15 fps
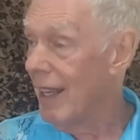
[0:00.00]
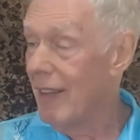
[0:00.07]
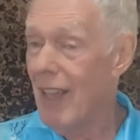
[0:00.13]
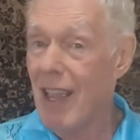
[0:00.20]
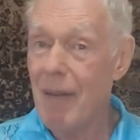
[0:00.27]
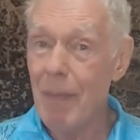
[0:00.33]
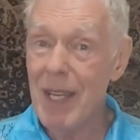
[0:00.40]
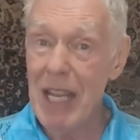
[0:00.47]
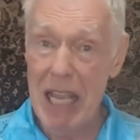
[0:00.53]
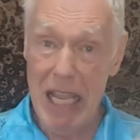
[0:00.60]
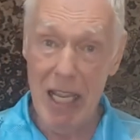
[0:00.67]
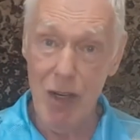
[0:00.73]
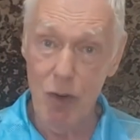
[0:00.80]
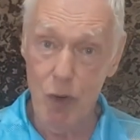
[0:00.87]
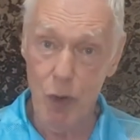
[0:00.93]
they've been
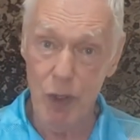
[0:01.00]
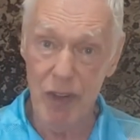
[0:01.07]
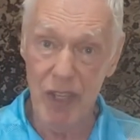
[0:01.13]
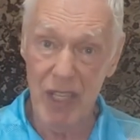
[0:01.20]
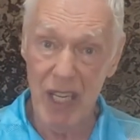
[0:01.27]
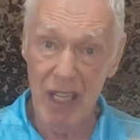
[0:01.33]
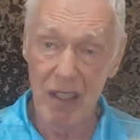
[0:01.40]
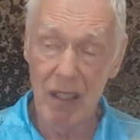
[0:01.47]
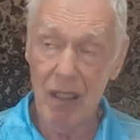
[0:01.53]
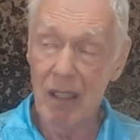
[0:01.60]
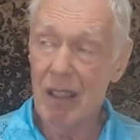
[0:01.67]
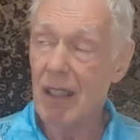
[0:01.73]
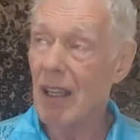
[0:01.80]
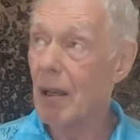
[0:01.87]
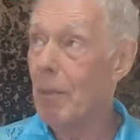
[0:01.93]
interested,
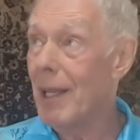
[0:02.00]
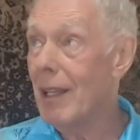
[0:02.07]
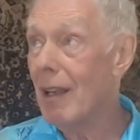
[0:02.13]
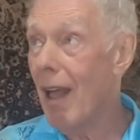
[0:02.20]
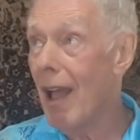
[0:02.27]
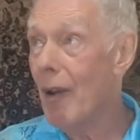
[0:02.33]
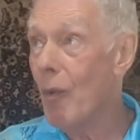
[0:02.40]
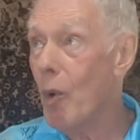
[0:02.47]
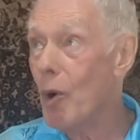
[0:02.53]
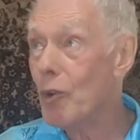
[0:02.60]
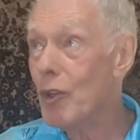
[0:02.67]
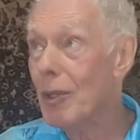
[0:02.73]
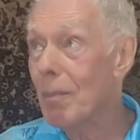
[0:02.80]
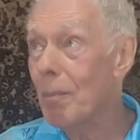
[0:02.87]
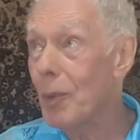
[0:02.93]
a bit like
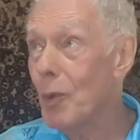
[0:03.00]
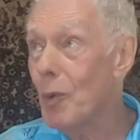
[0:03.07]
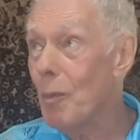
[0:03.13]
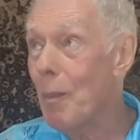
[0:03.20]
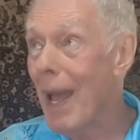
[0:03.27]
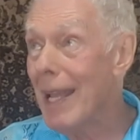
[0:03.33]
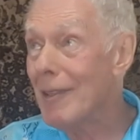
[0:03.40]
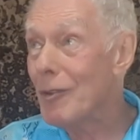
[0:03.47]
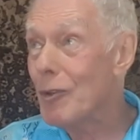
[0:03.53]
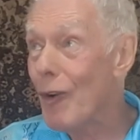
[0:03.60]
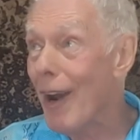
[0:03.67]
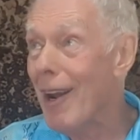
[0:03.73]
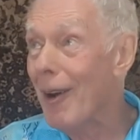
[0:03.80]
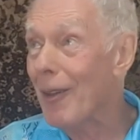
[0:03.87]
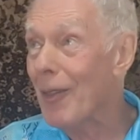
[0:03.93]
watching blue paint
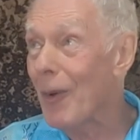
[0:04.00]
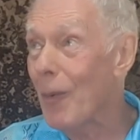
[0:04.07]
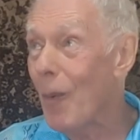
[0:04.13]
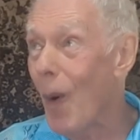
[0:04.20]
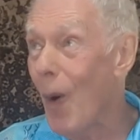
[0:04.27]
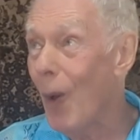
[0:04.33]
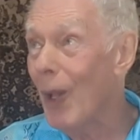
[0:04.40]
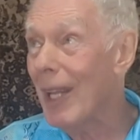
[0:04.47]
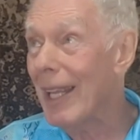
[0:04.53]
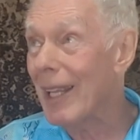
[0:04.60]
dry on the wall,